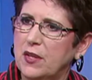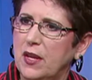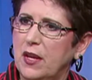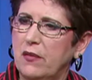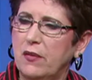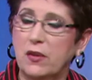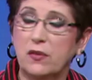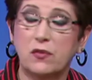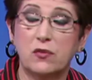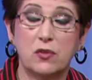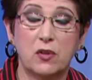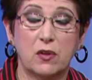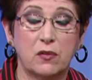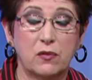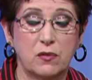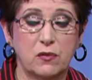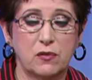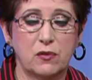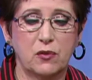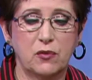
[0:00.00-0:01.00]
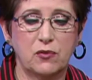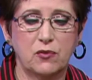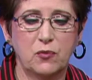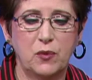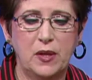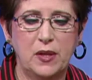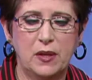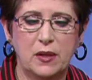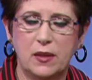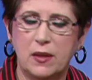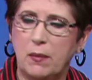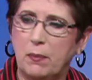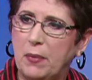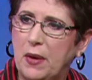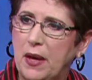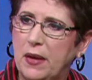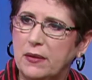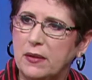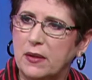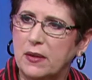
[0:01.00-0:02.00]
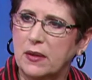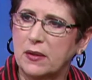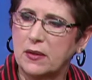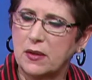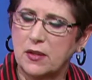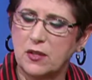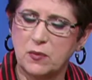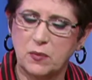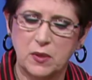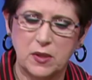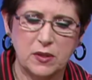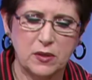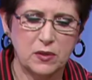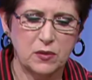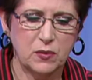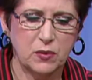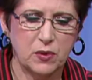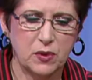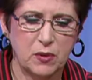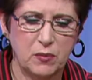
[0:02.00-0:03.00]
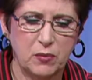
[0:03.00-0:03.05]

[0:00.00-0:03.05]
and it's just so sweet. And that bonding that takes place is really